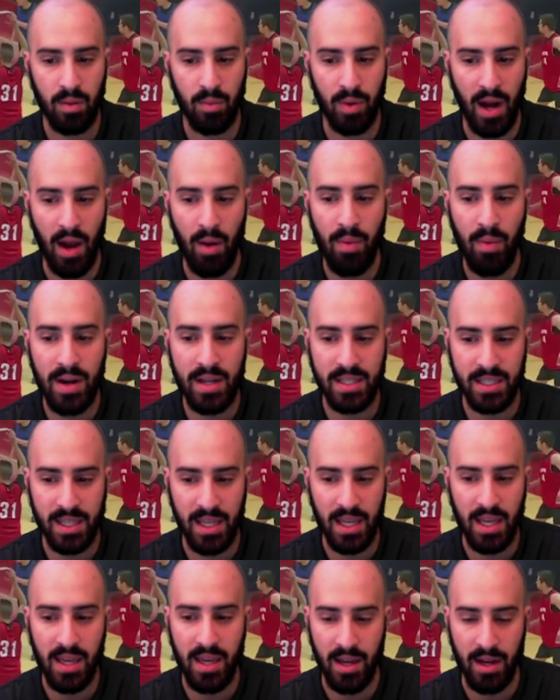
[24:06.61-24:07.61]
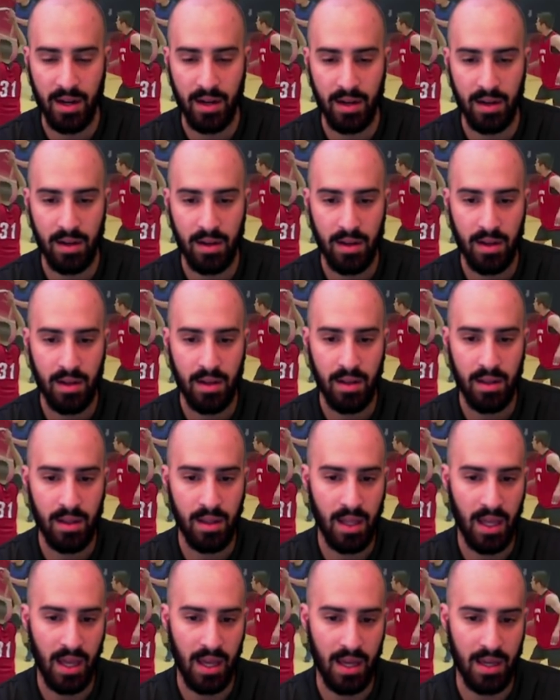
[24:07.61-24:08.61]
What I want to see here
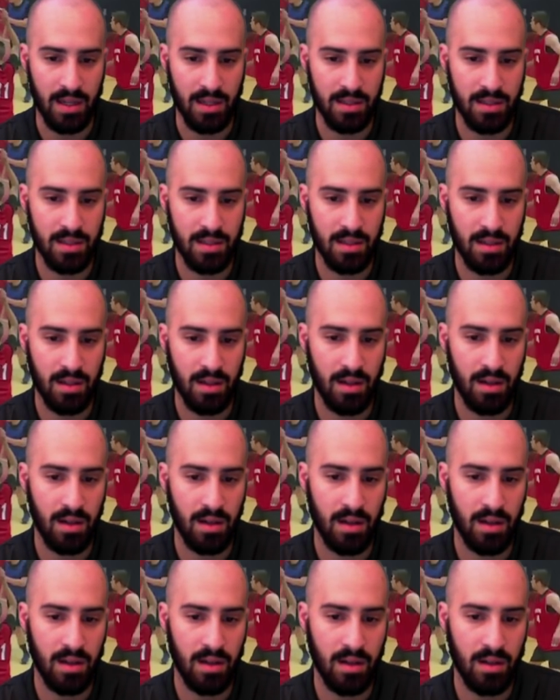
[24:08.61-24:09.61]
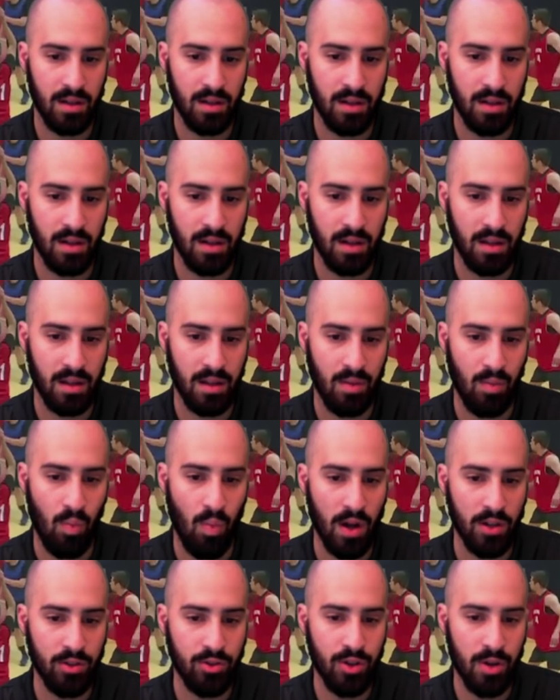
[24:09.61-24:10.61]
is
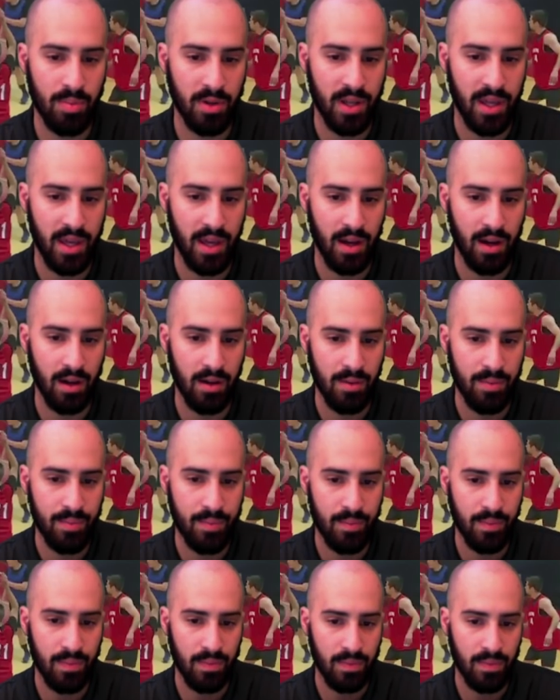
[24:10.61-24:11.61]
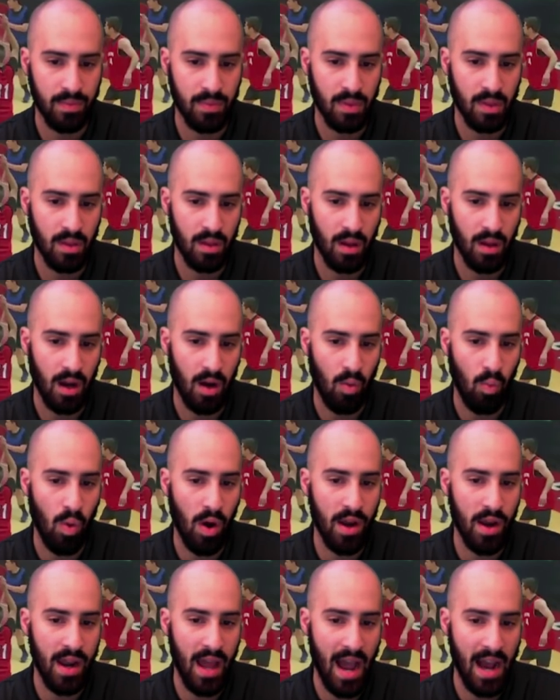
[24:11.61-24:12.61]
one dribble here,
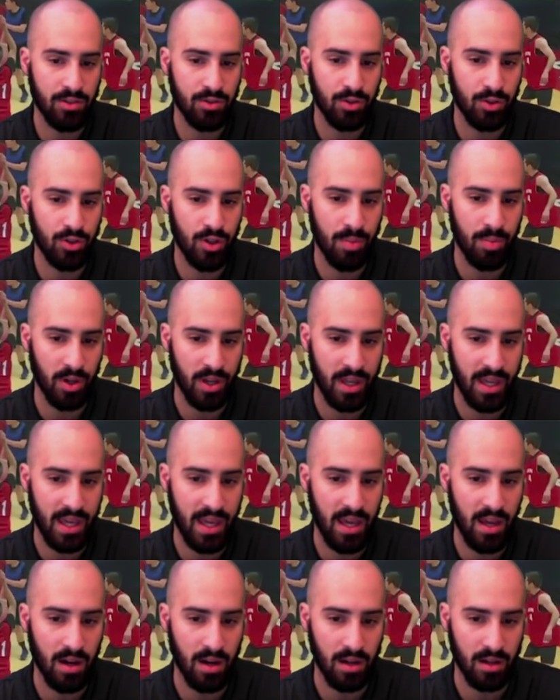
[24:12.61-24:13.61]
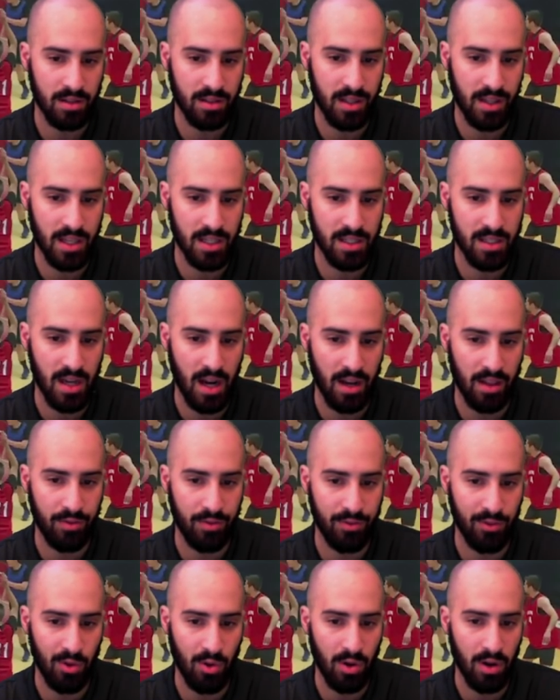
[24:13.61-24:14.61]
one extra dribble here to this side of the
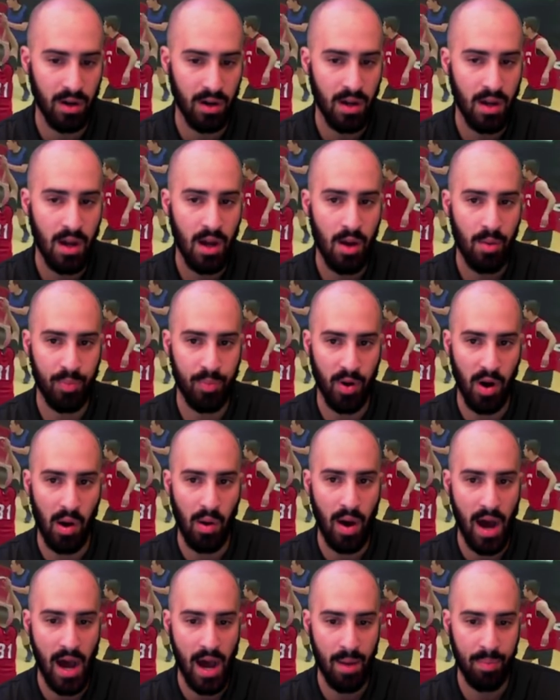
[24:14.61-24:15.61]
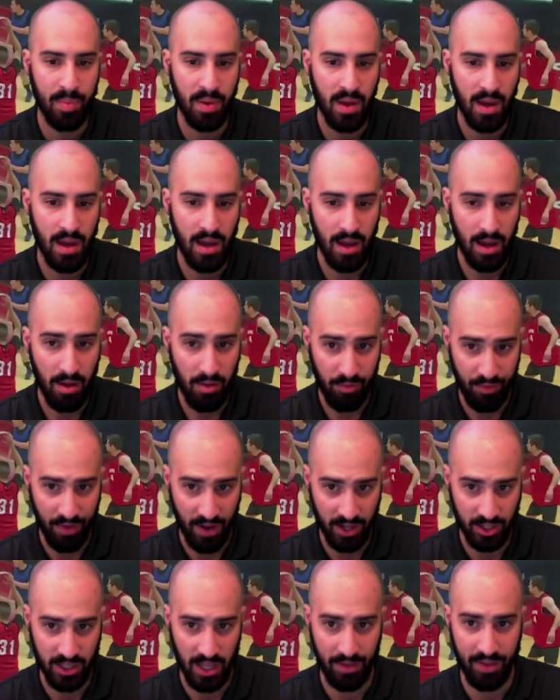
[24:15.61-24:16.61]
floor, pro hop,
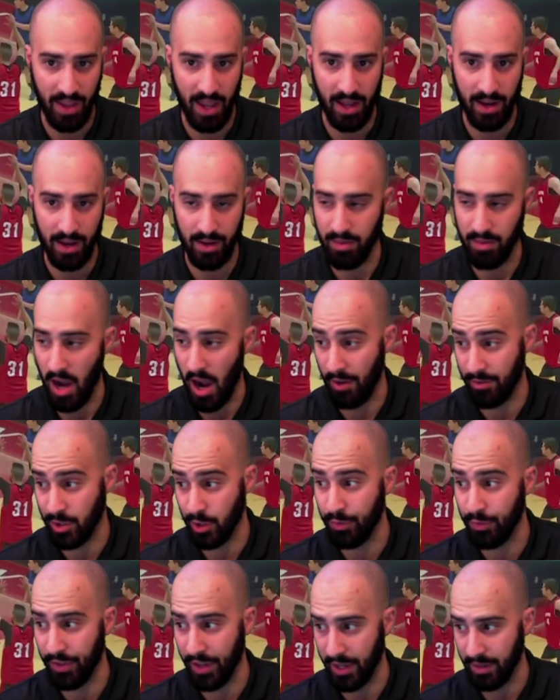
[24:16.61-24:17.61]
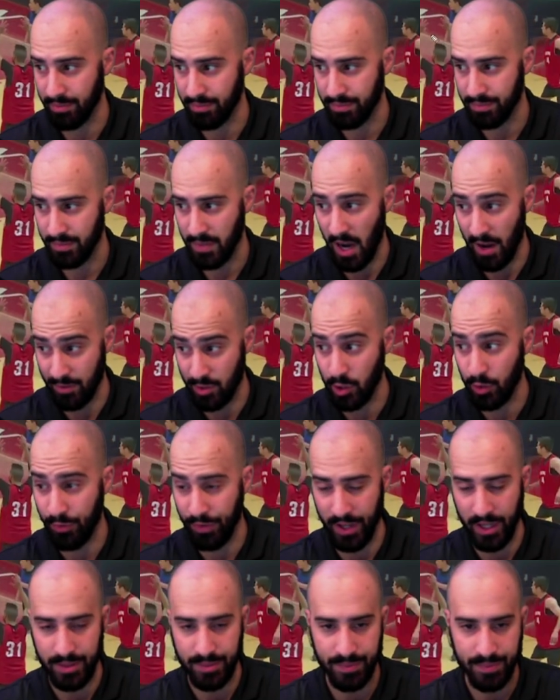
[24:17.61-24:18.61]
finish left-handed off 2 feet. Off 2
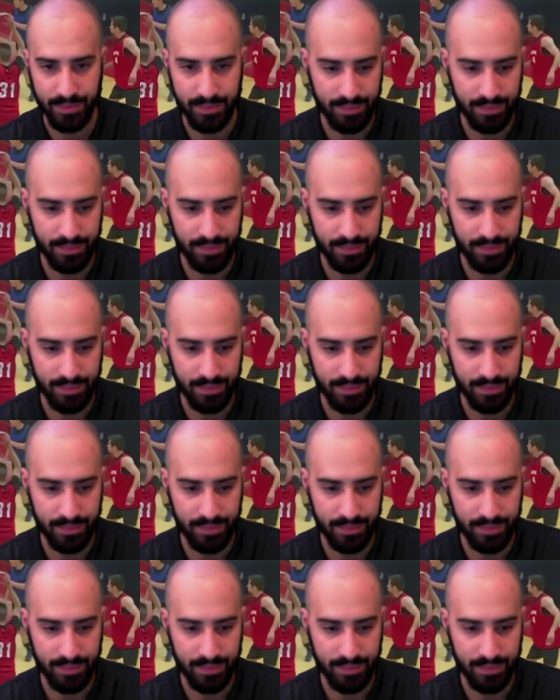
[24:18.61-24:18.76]
feet.